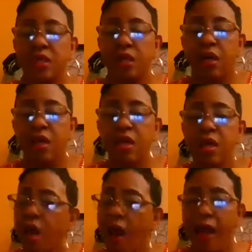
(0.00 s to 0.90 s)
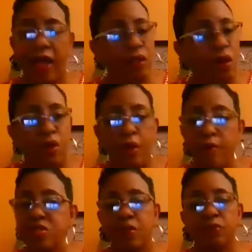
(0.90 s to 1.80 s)
I said, honey, I had to
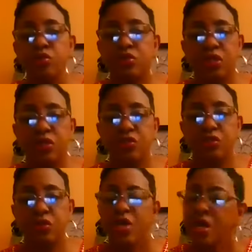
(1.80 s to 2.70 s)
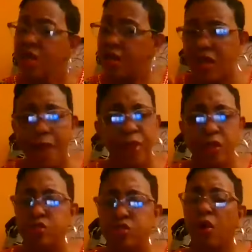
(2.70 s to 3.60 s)
go get me some new tennis shoes because
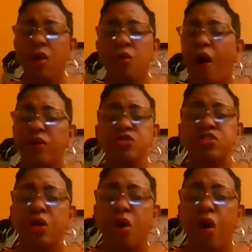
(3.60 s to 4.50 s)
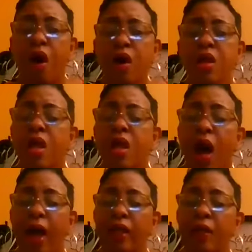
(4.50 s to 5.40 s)
I've been joy walking so hard.
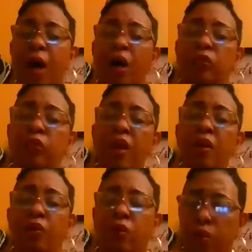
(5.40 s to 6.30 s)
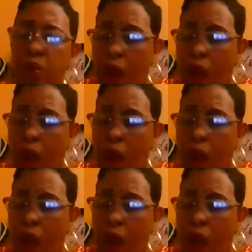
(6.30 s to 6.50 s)
I didn't buy rare.